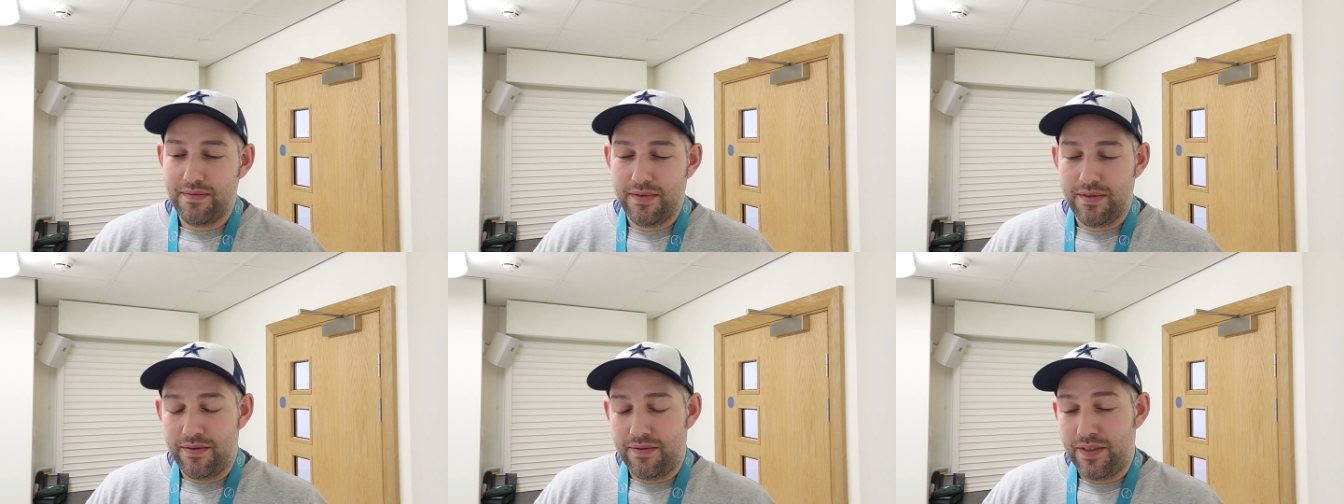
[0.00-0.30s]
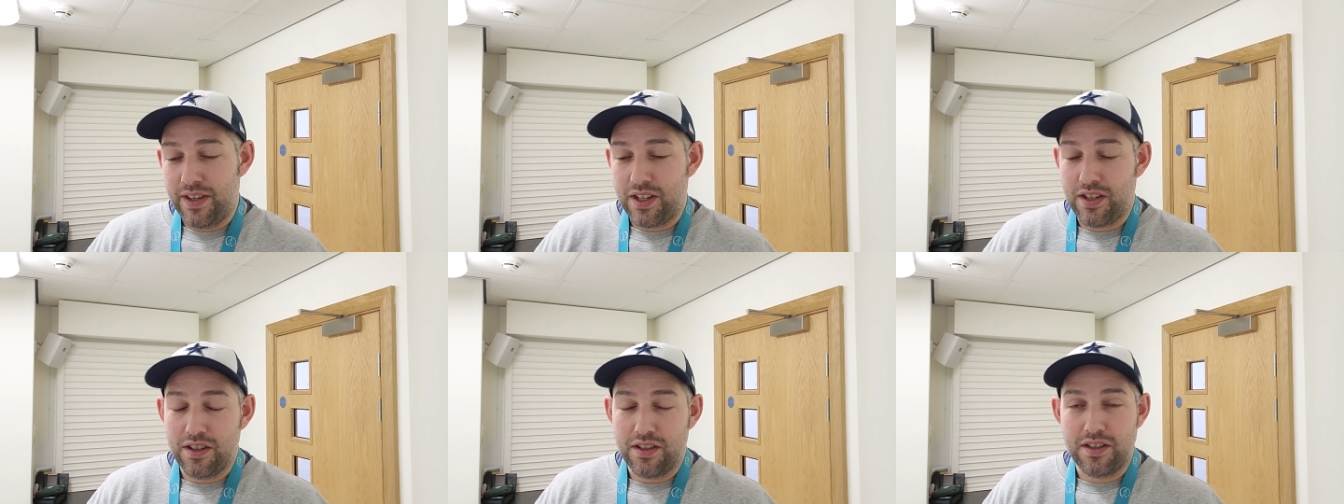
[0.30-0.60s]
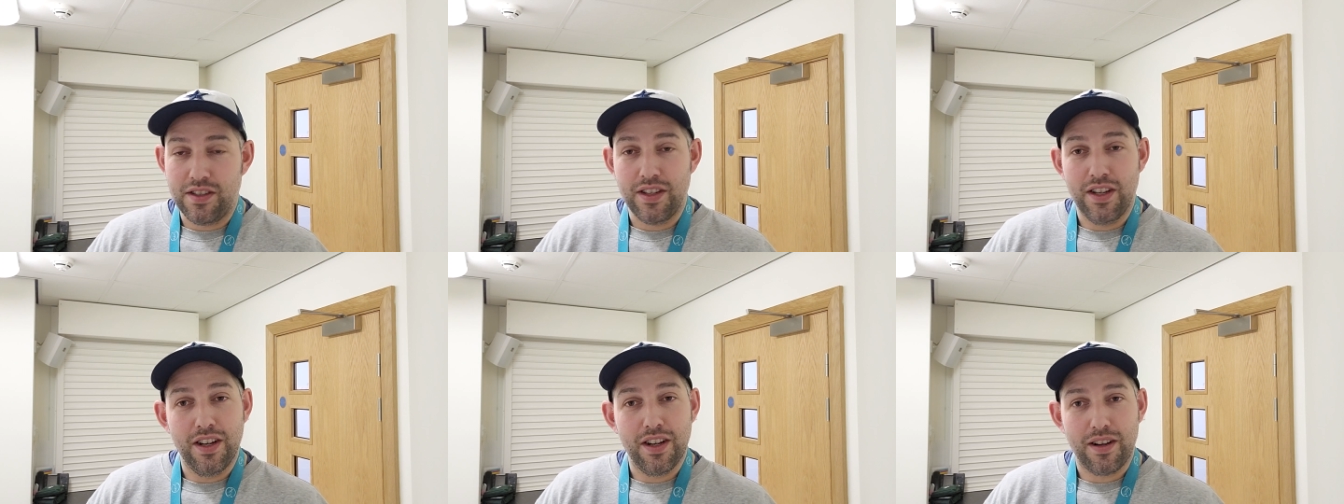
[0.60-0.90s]
vicious
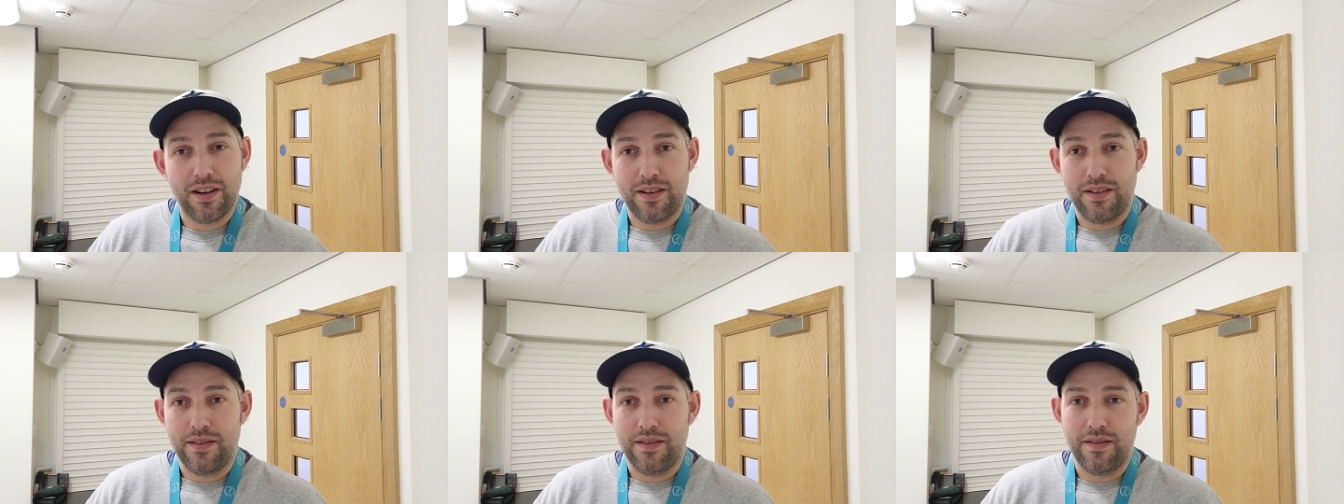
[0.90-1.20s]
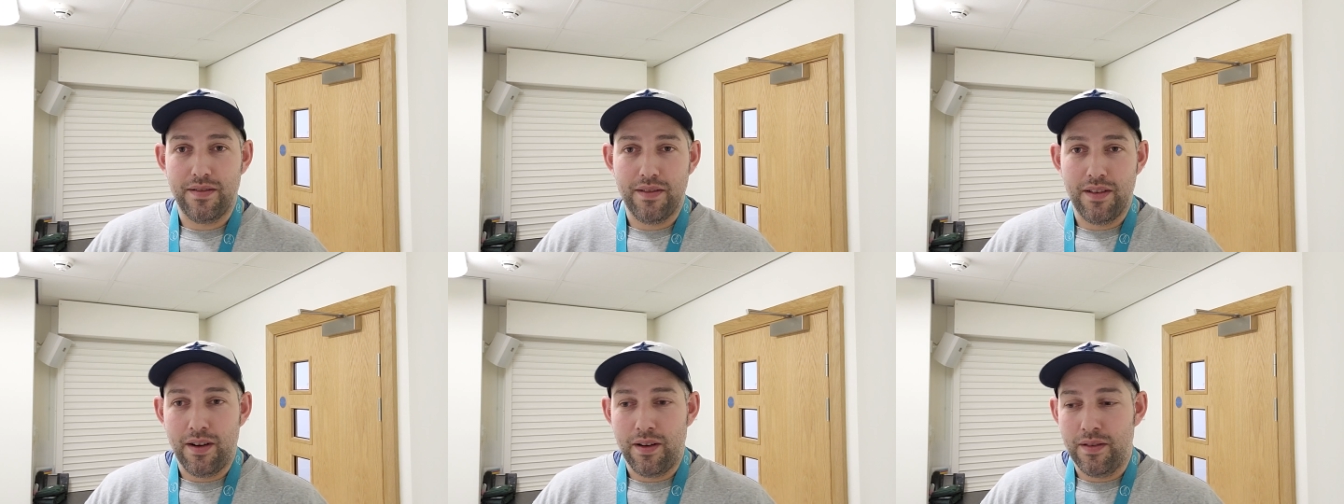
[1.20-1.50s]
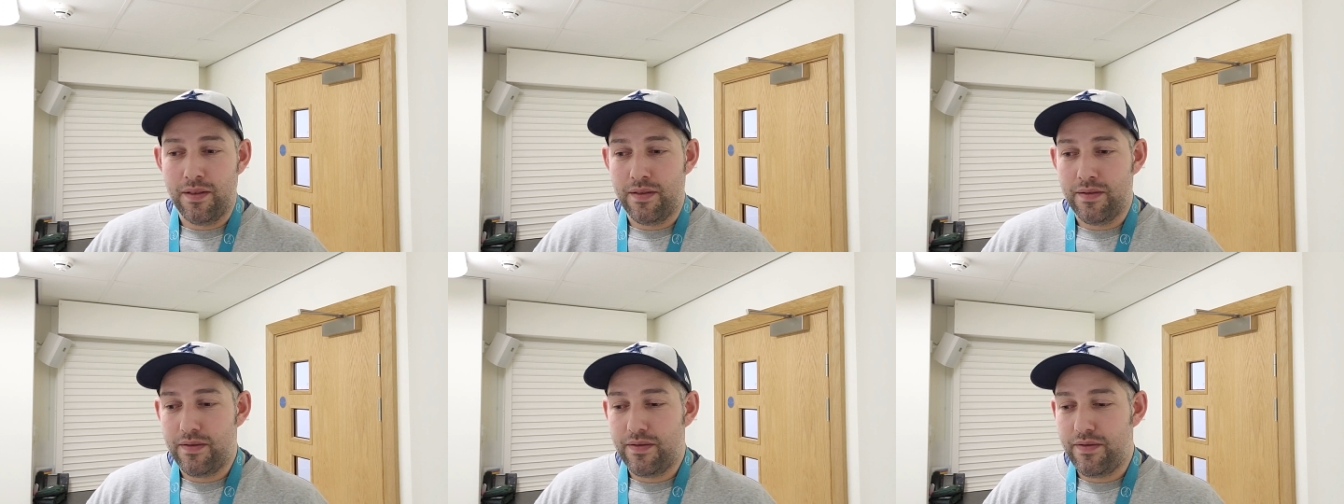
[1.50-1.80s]
circle on
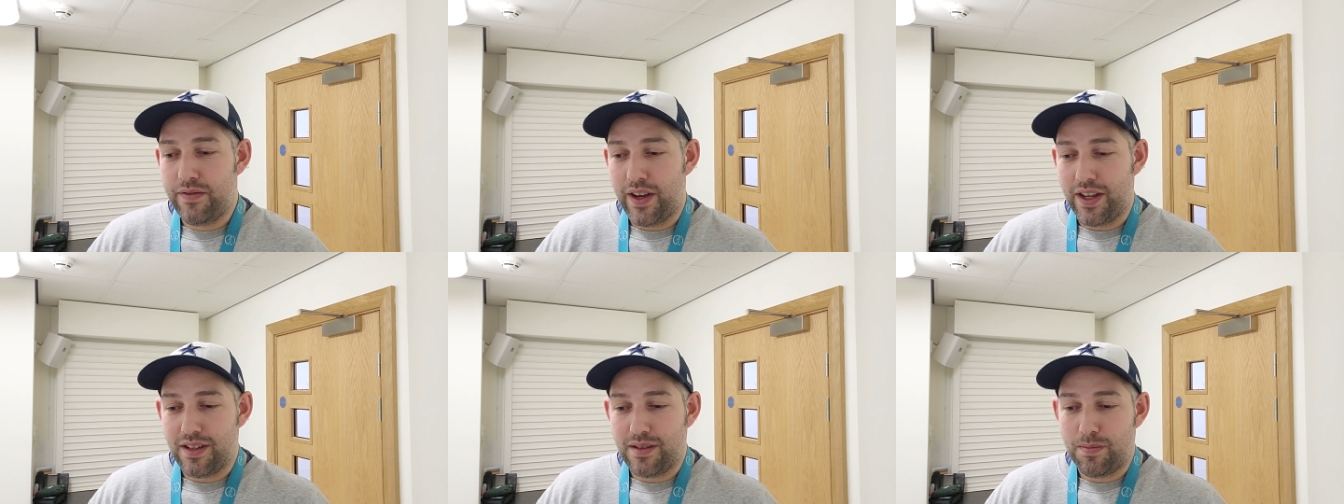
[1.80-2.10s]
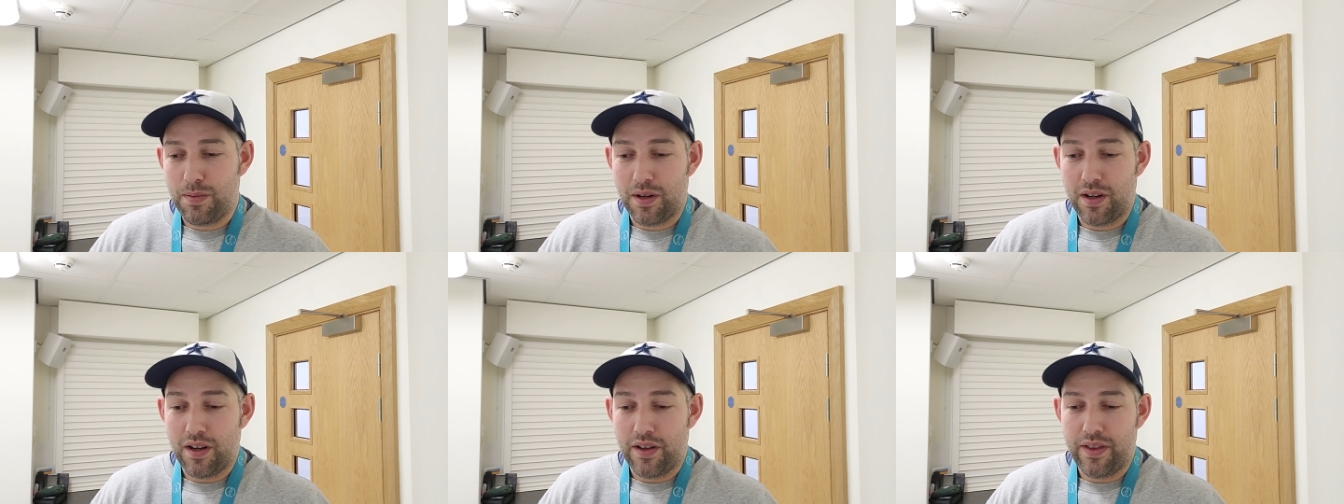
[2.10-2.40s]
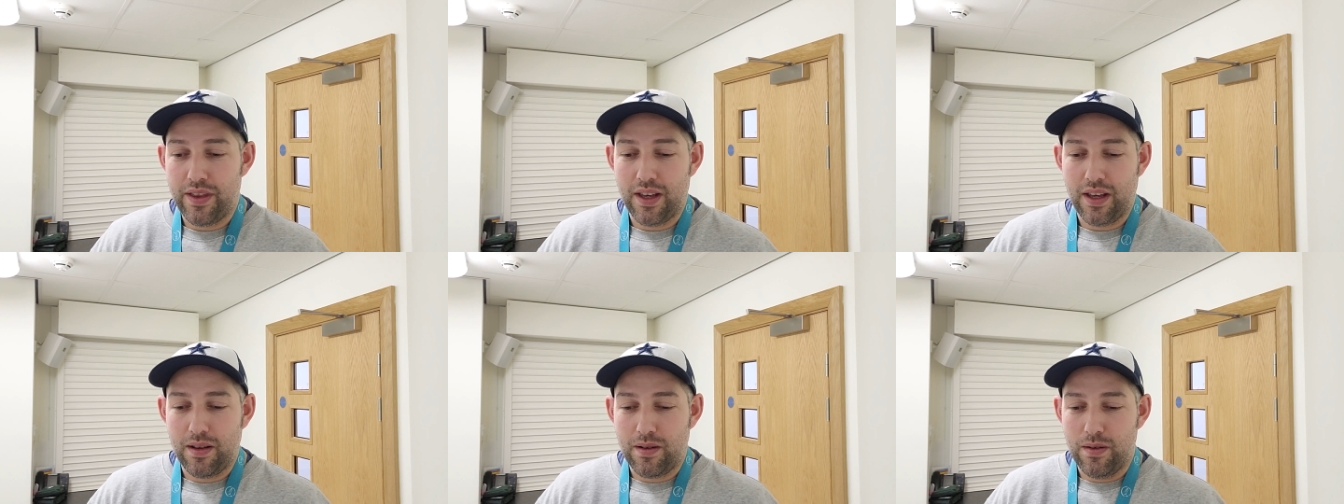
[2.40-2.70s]
on Facebook, I
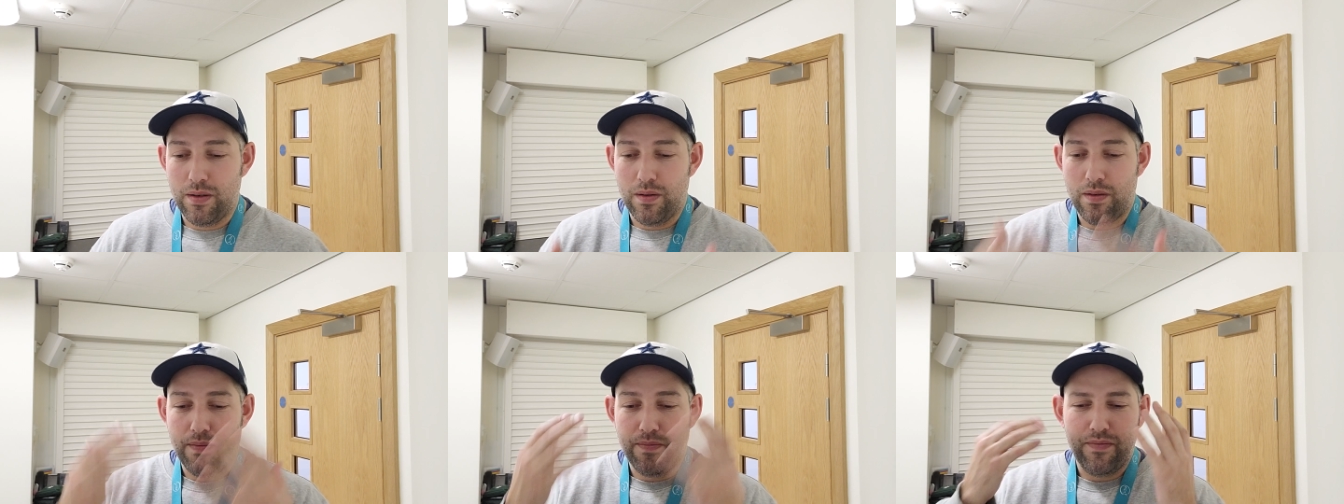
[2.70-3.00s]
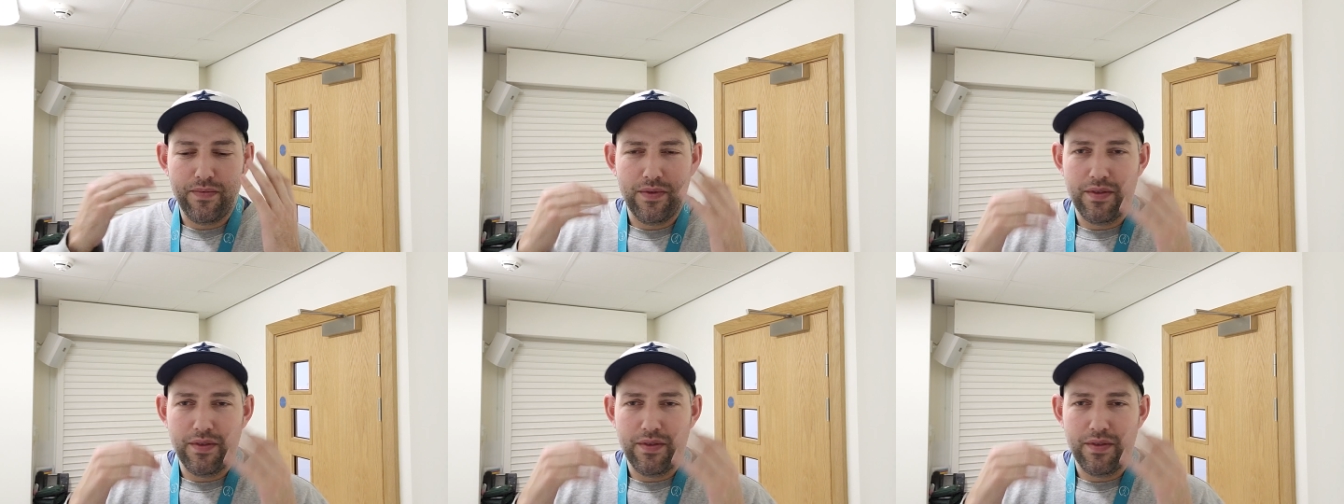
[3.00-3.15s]
think, or